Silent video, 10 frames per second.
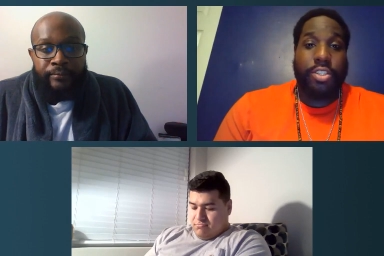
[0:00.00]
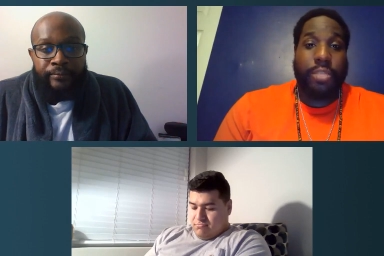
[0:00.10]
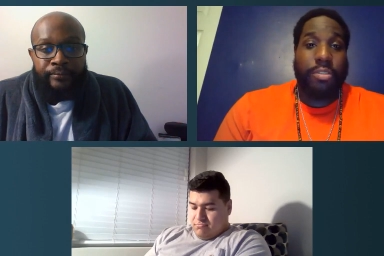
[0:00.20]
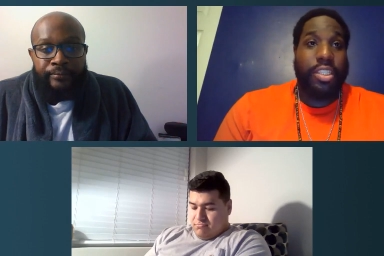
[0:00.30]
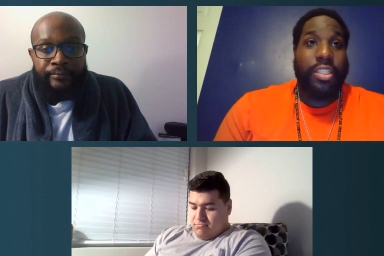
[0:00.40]
Speaker 1: I
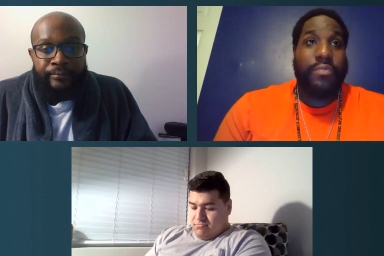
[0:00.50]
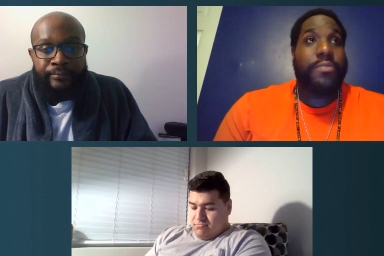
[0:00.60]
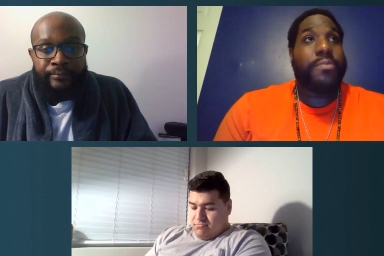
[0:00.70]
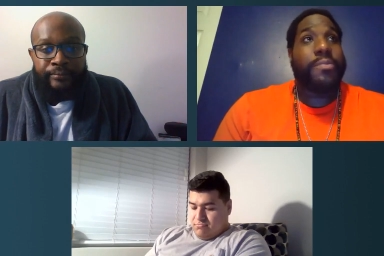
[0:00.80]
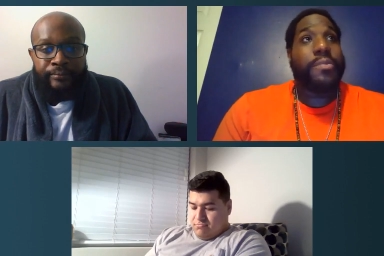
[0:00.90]
believe.
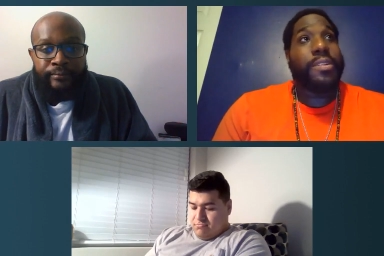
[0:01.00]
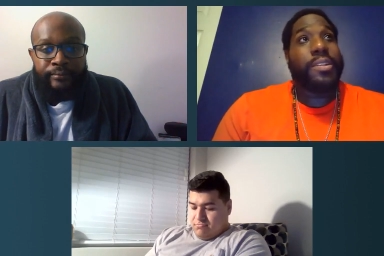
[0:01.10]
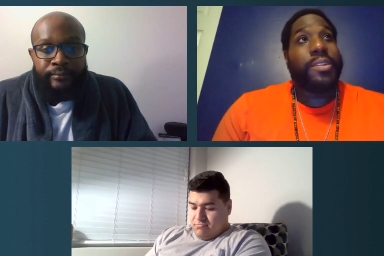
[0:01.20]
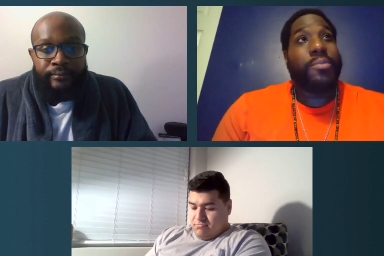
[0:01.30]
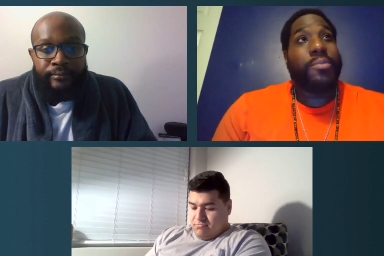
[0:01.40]

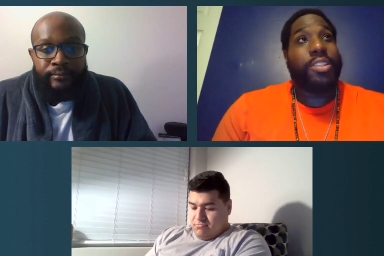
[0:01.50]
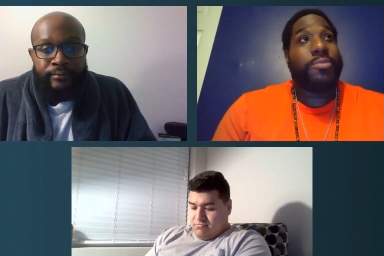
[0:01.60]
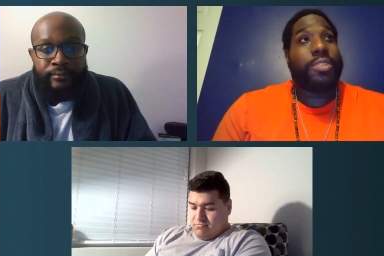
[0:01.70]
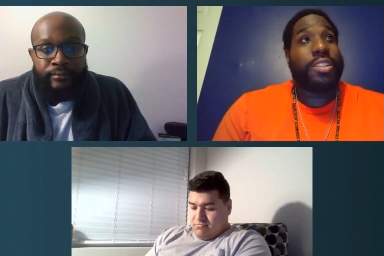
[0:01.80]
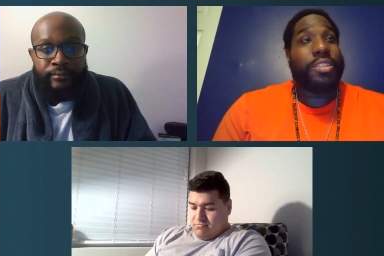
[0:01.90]
Was he with the
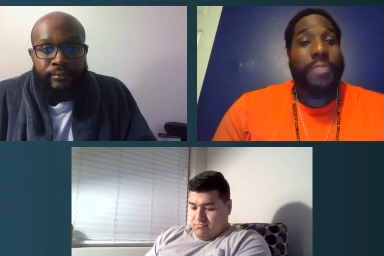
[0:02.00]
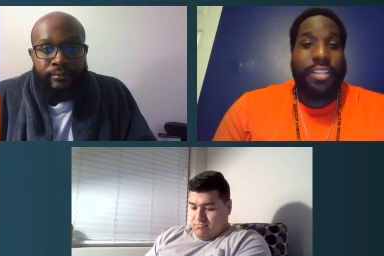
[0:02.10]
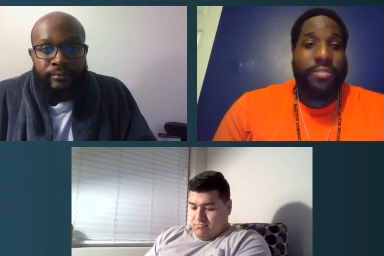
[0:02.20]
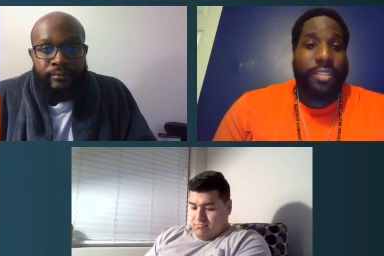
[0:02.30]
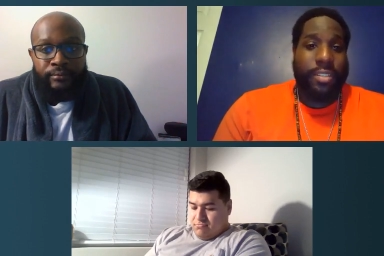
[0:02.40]
SmackDown
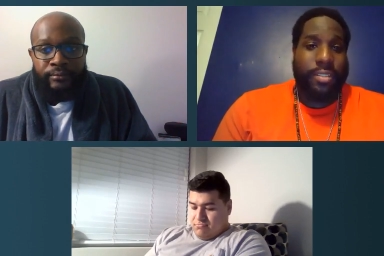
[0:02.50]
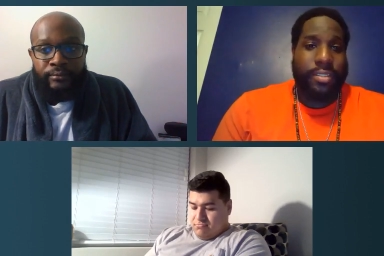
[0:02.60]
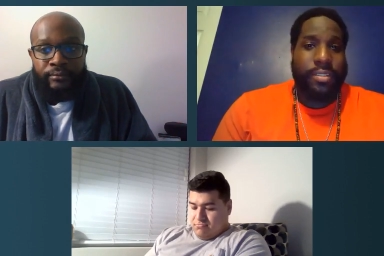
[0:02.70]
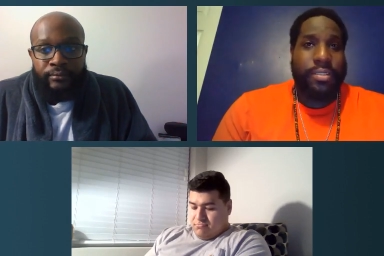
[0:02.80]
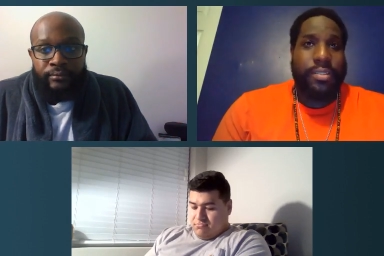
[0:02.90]
Six?
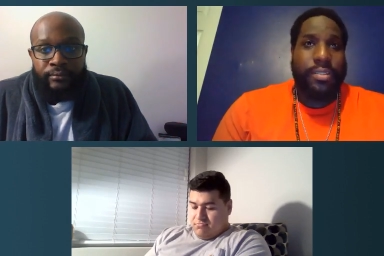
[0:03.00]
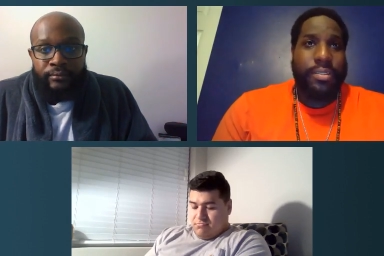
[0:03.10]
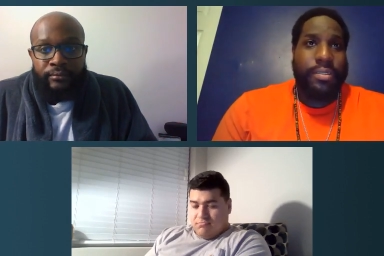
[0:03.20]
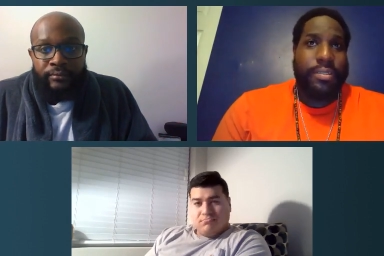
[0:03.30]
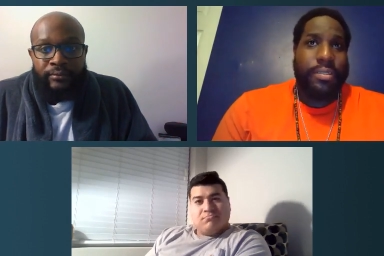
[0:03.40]

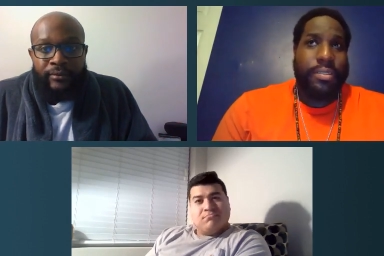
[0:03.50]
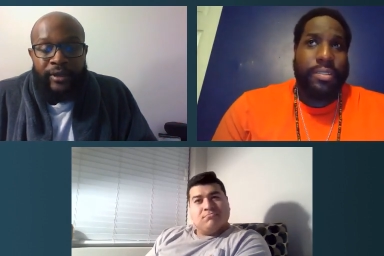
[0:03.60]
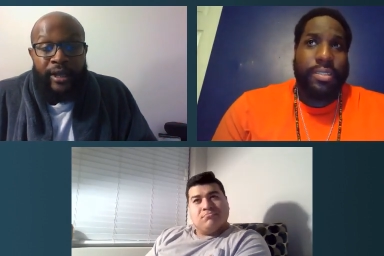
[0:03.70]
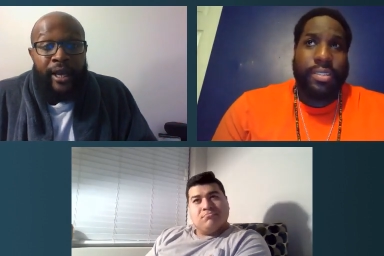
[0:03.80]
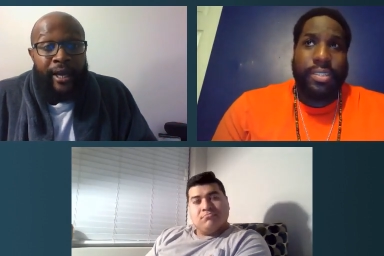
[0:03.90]

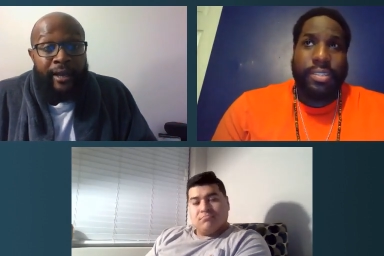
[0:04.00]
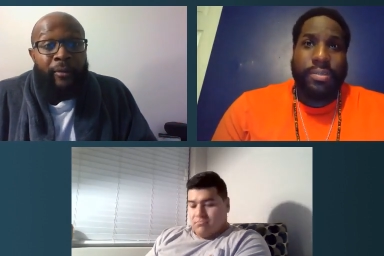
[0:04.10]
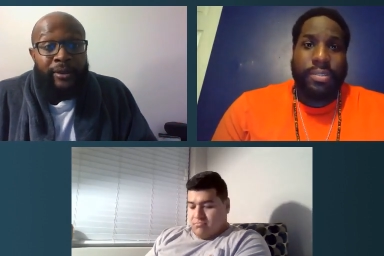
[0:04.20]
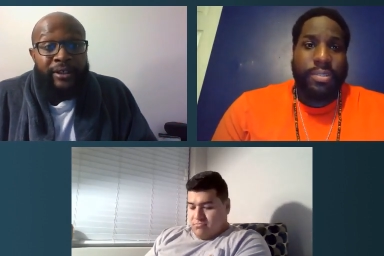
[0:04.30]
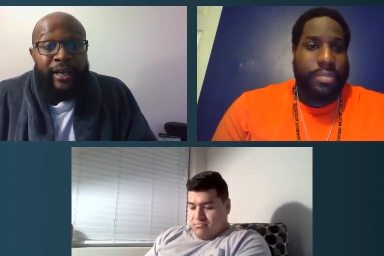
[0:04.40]
Yeah, he
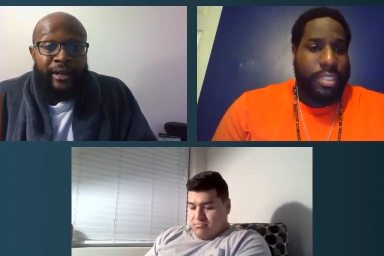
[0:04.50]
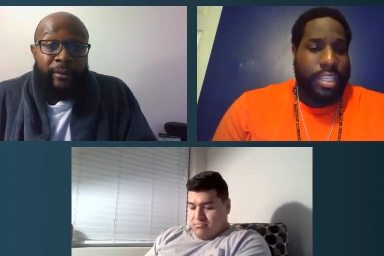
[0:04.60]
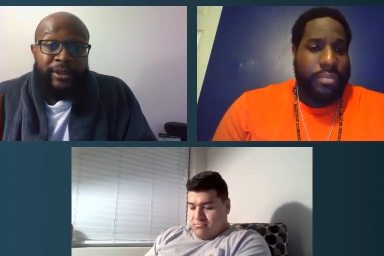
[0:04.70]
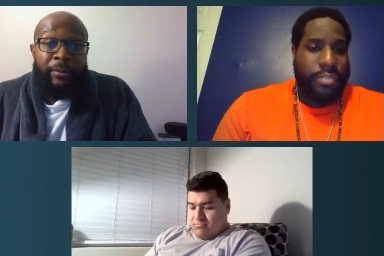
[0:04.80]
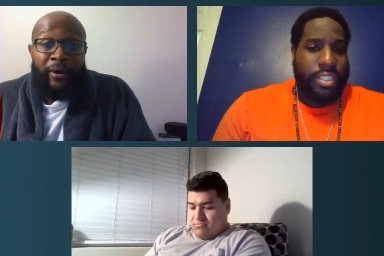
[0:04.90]
was.
Speaker 2: was yeah, that, he
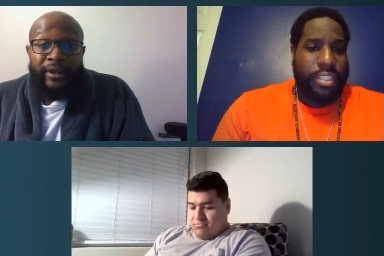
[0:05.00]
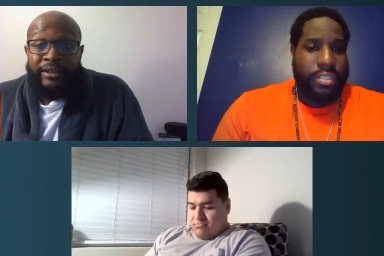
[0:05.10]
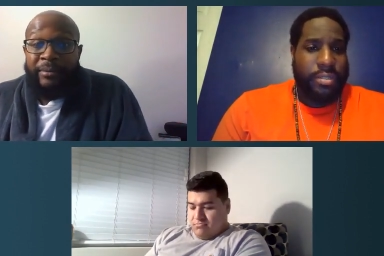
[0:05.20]
was, was a part